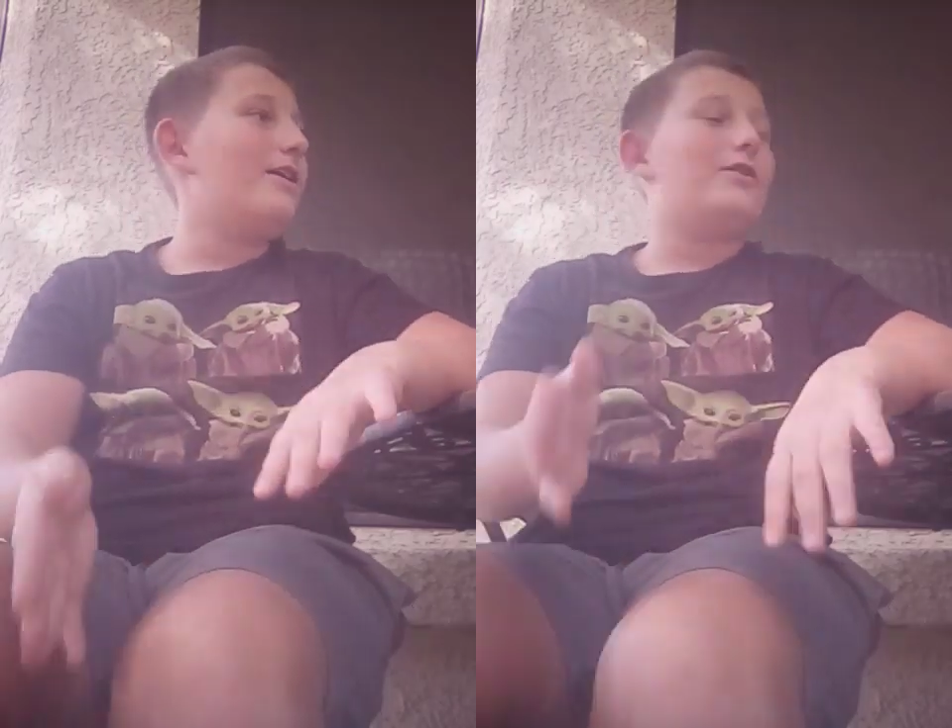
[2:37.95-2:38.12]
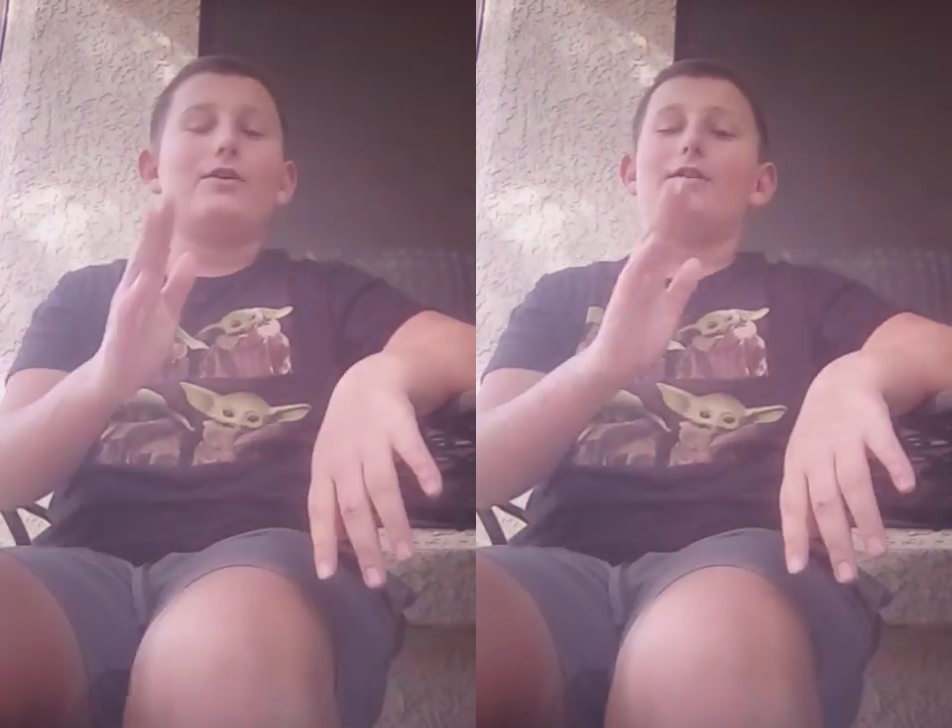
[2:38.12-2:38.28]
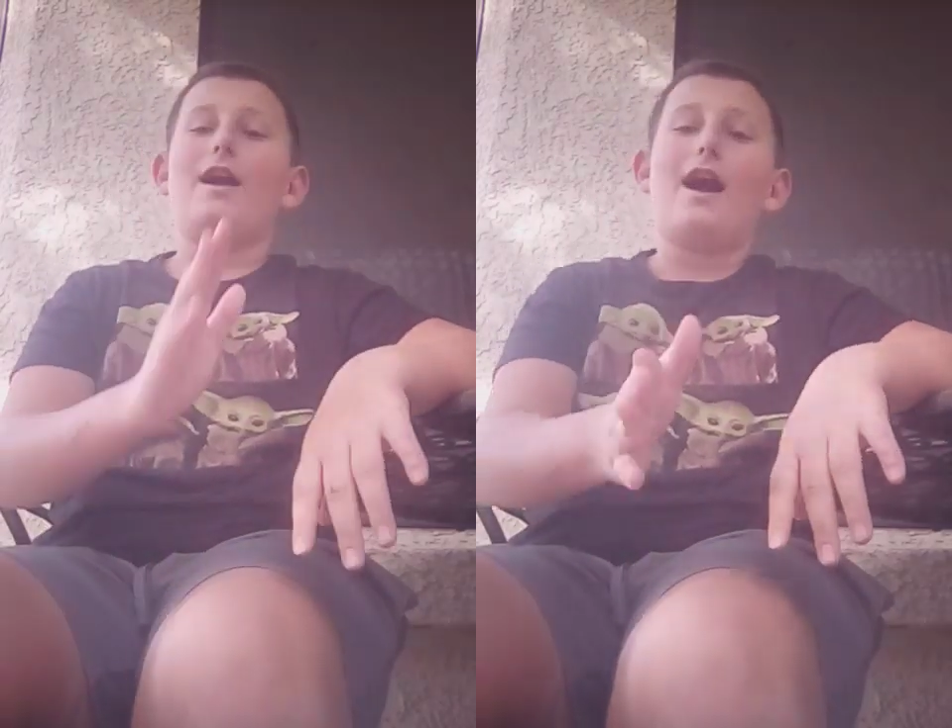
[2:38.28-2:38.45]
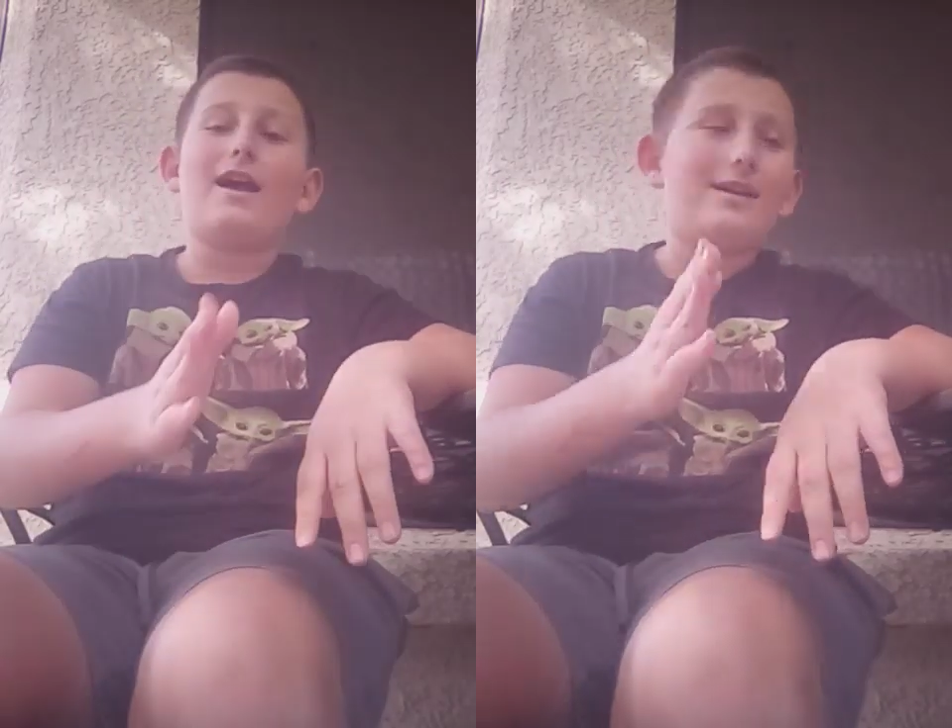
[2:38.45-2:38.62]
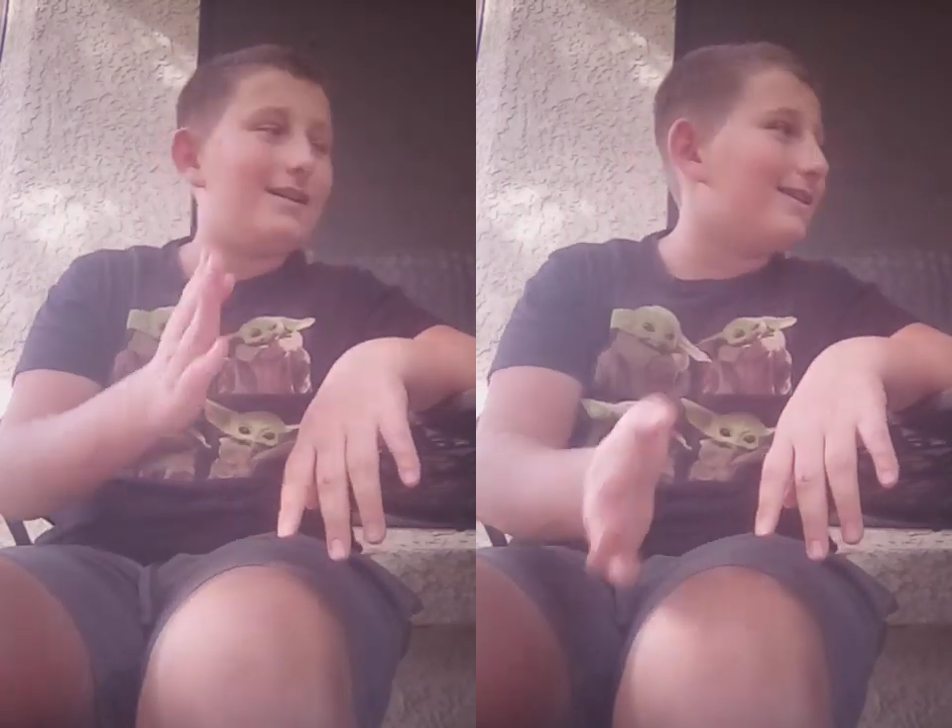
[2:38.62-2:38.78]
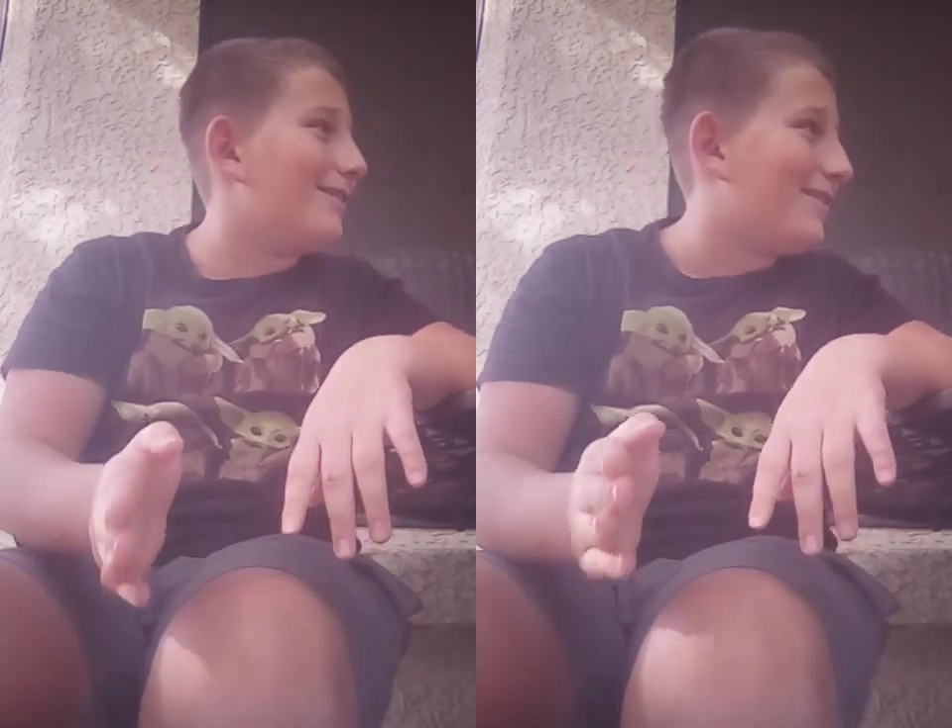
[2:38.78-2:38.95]
You're not
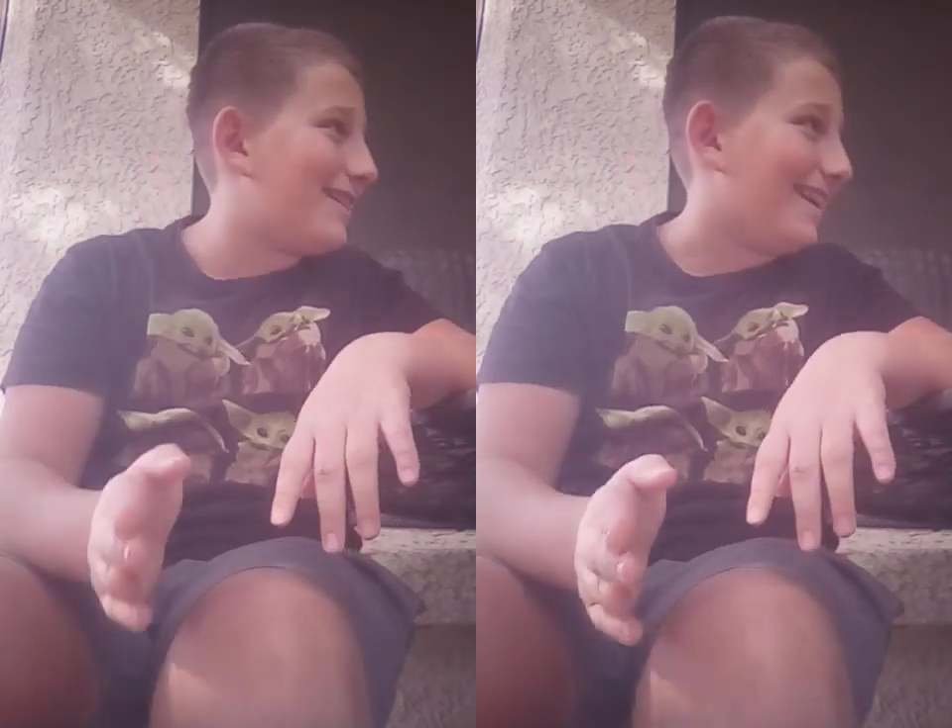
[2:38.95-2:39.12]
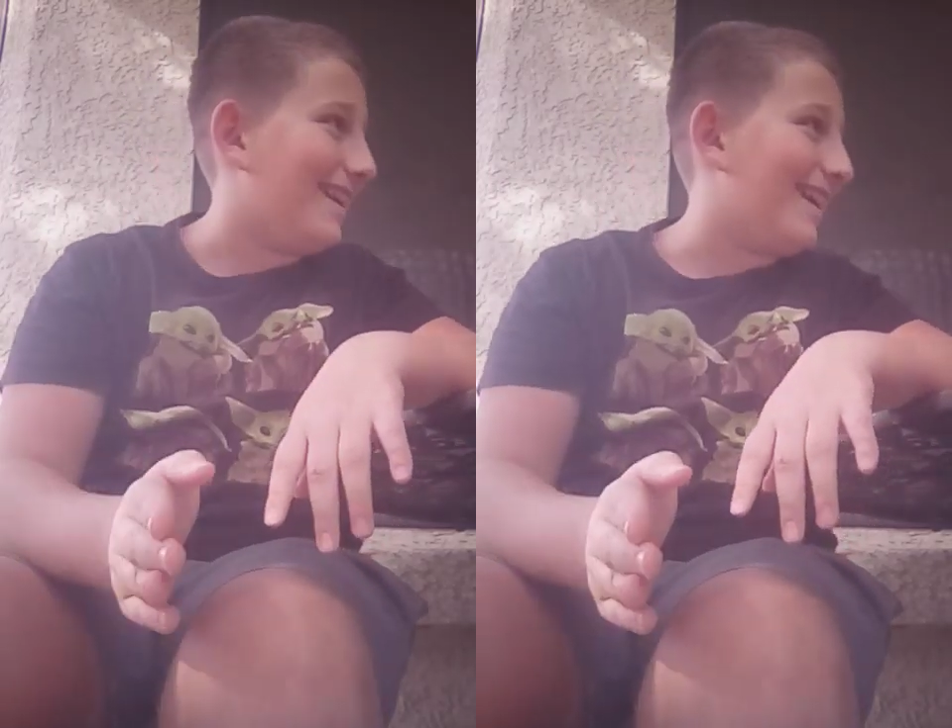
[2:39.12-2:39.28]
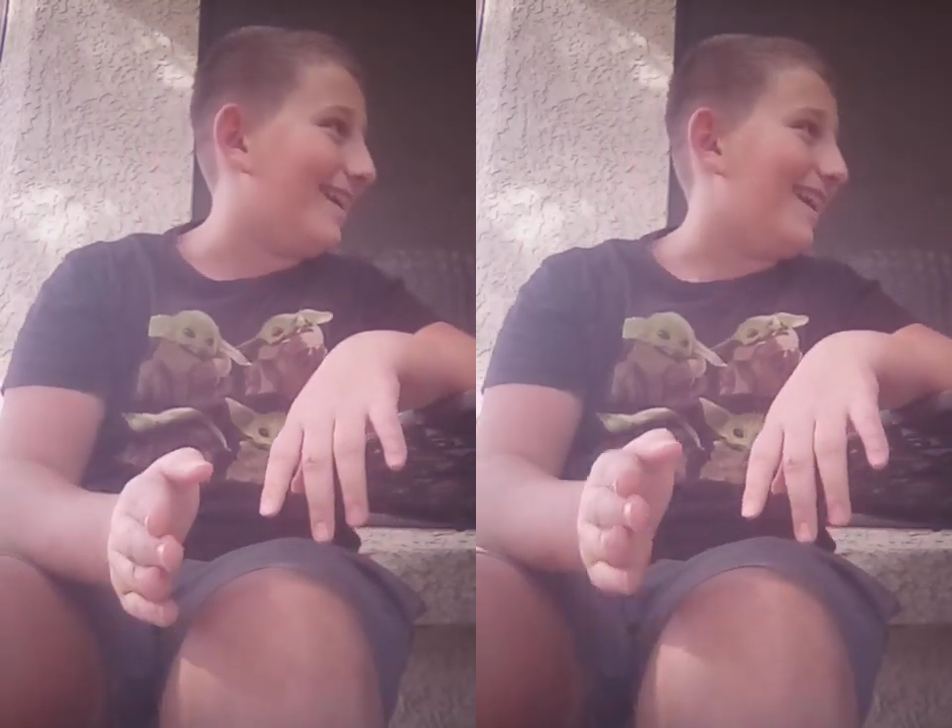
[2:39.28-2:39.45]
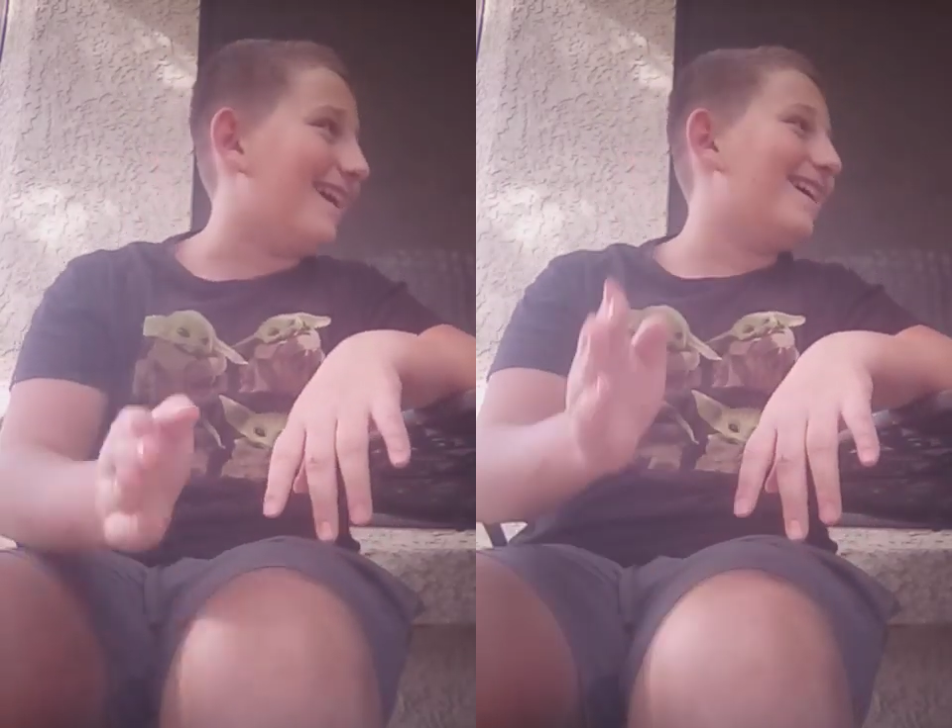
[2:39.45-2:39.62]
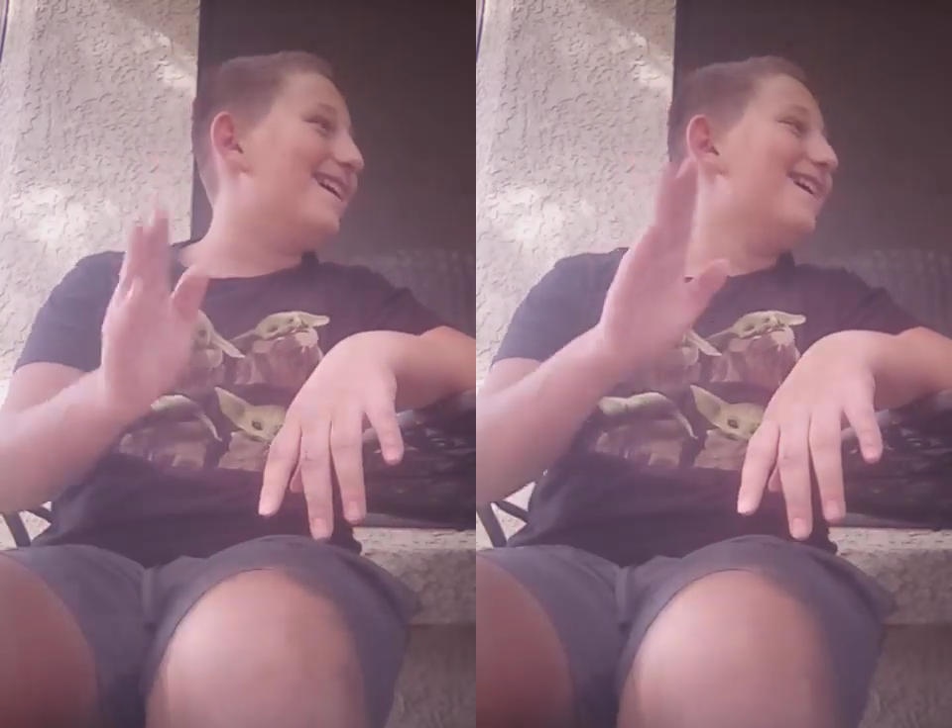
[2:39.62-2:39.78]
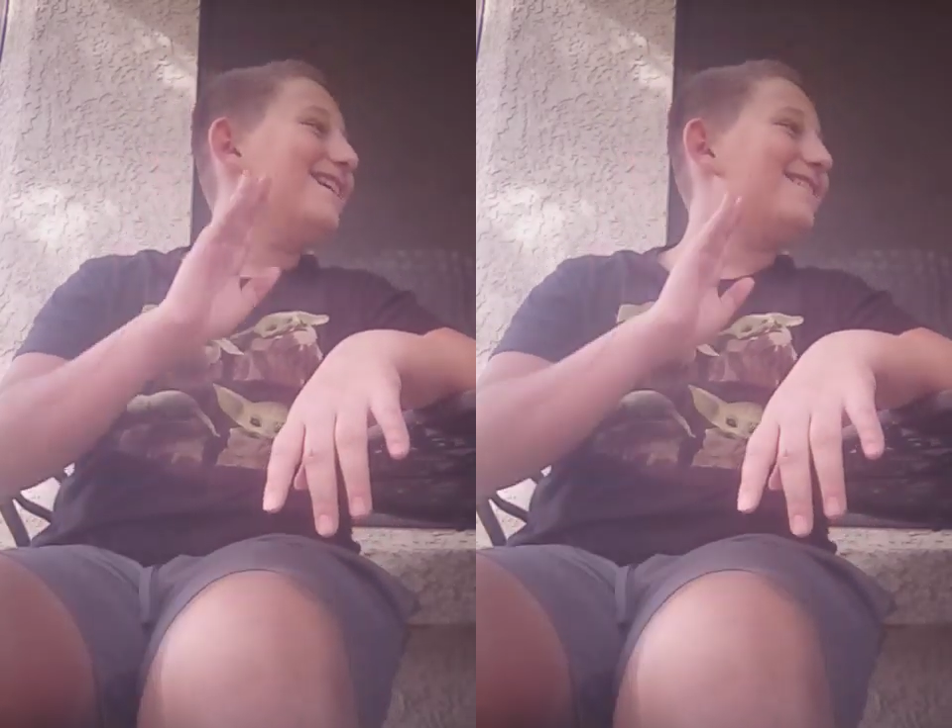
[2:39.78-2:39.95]
hallucinating,